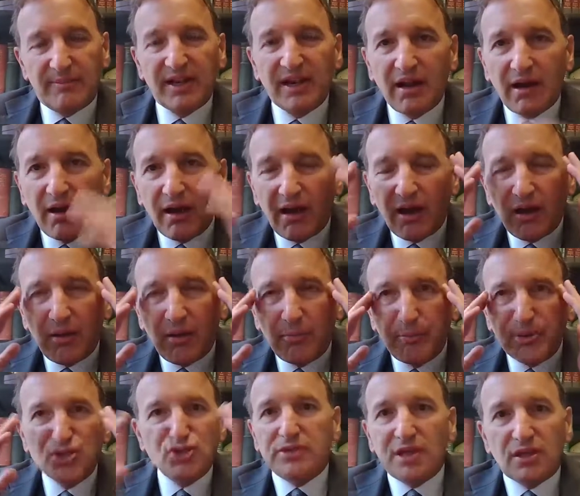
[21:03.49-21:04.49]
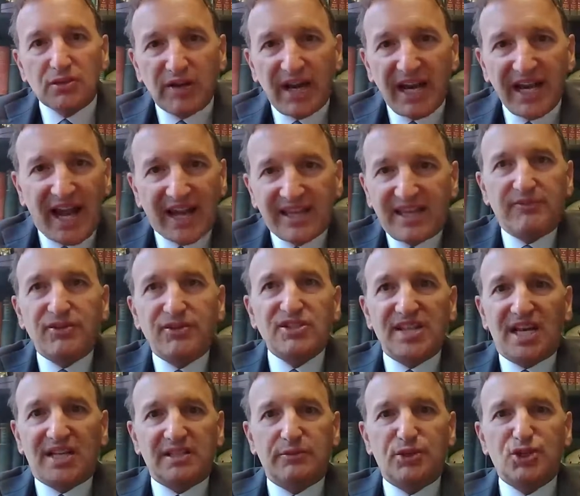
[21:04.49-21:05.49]
I'm like, but you look great. I gave you
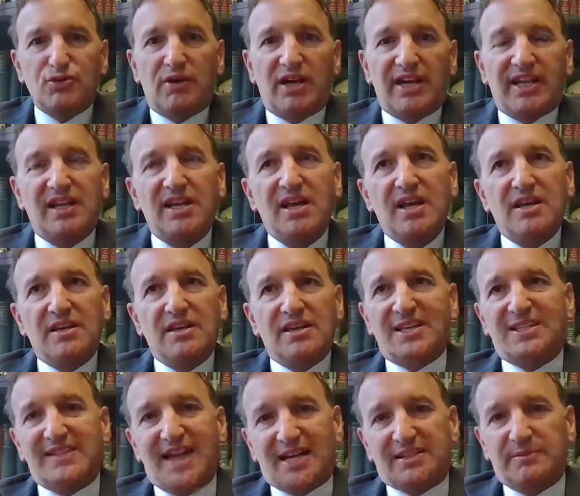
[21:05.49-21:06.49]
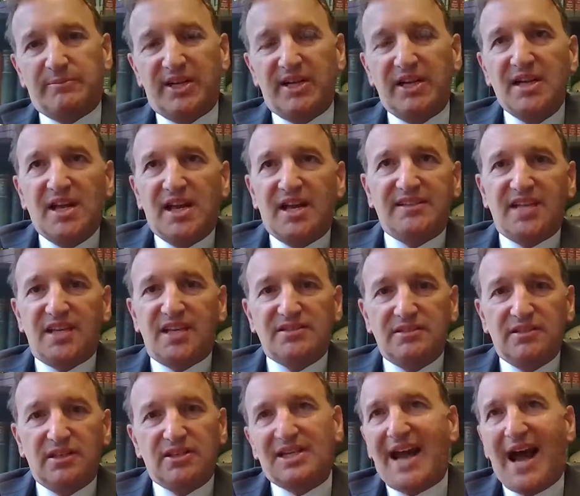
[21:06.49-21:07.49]
exactly what you wanted. Yes, doctor, but it
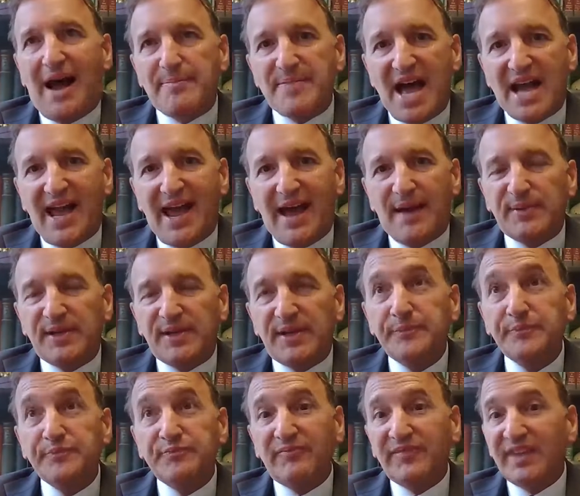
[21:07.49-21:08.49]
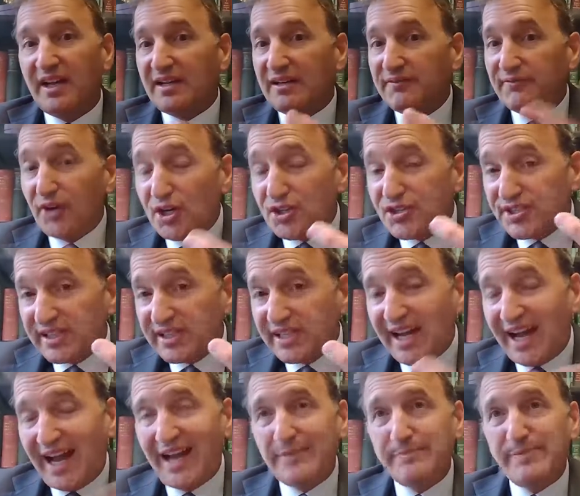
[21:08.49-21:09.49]
doesn't look good. I'm not happy.
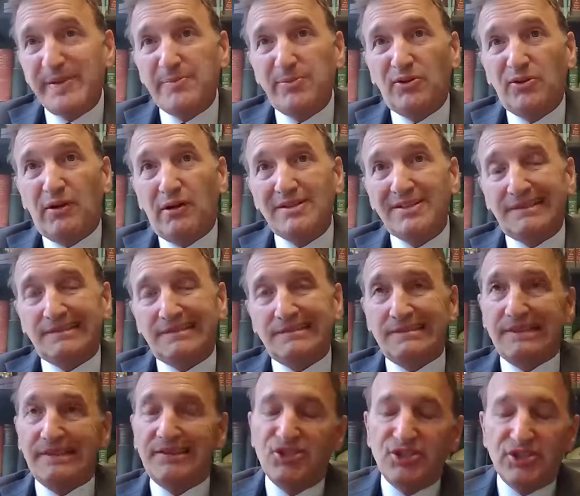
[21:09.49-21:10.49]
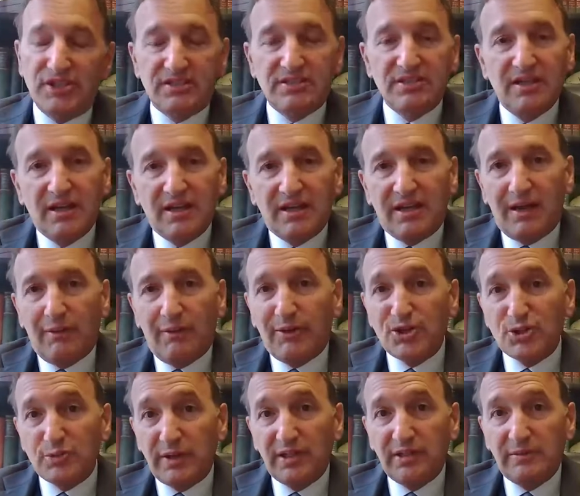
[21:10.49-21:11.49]
Conversely, I had people who I was like, oh, geez, I
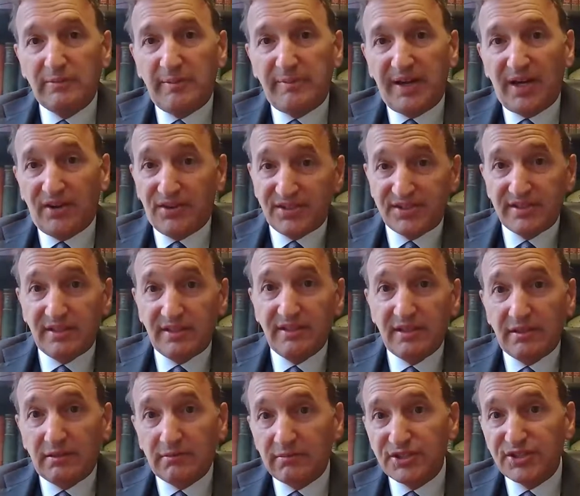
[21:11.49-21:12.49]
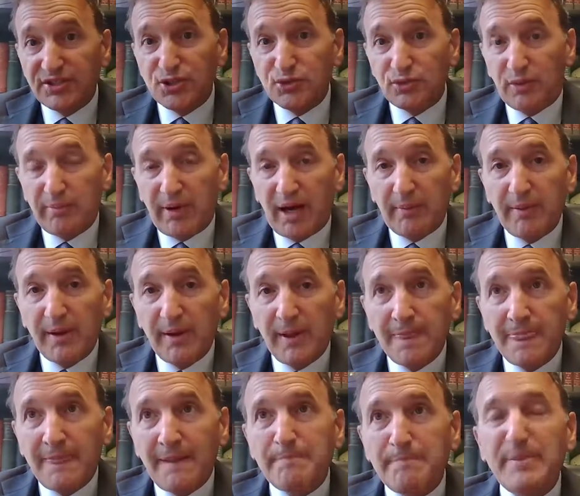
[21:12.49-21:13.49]
wish it went a little bit better. There's still a little residual
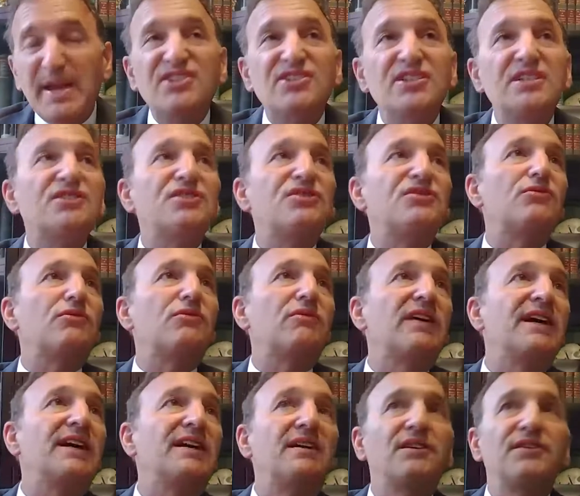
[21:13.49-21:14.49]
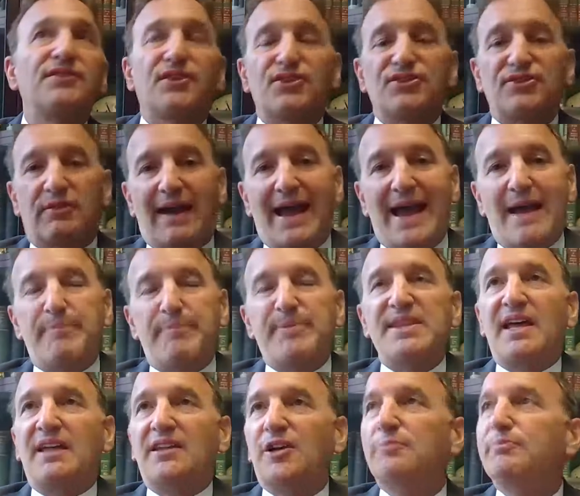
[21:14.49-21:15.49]
bump. Patients thrilled. They're so
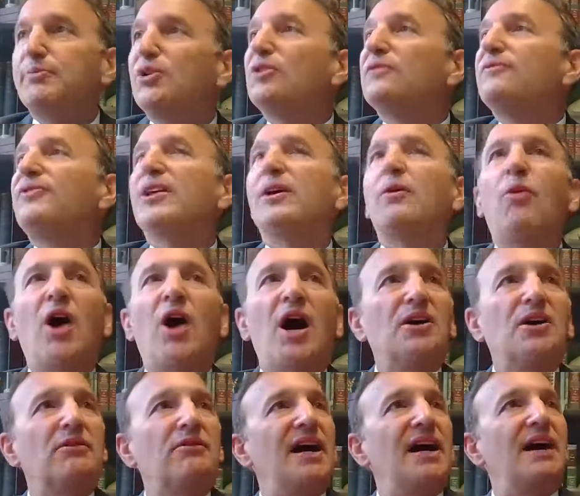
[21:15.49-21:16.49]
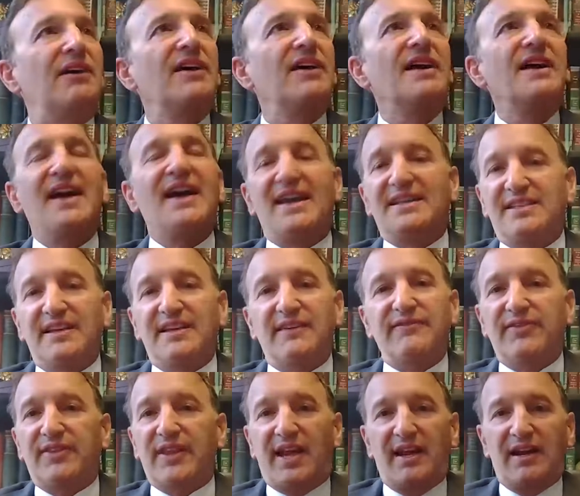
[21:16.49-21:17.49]
happy. They look beautiful. They walk around as
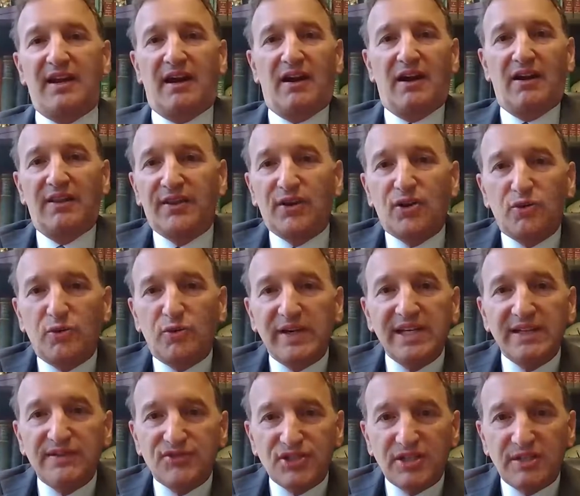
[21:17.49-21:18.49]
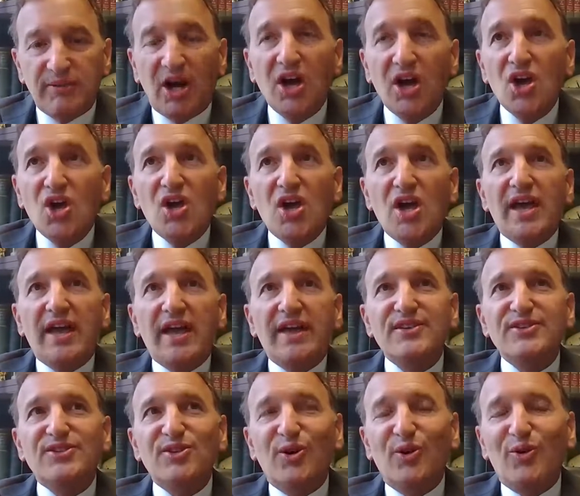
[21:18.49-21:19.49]
if they are the Queen of Sheba.
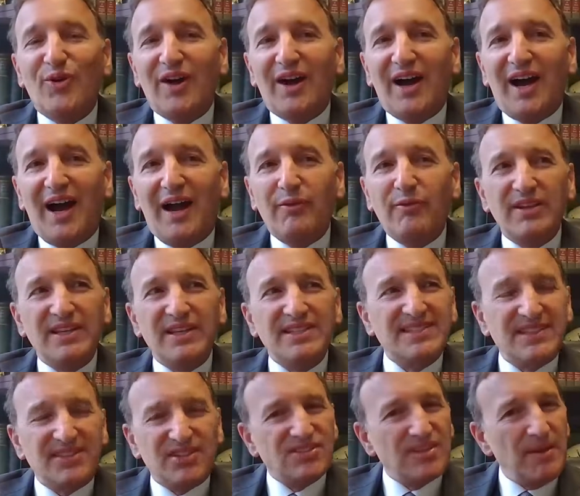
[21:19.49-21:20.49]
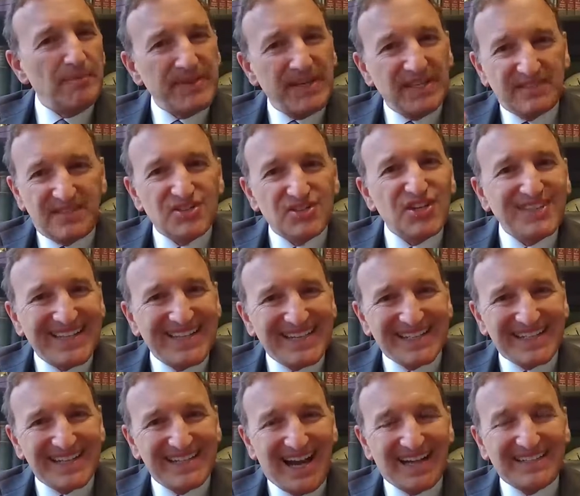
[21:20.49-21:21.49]
So I realized that there's a
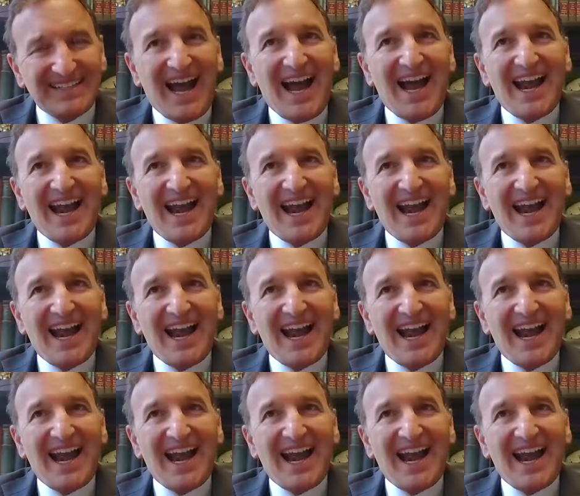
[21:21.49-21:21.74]
disconnect.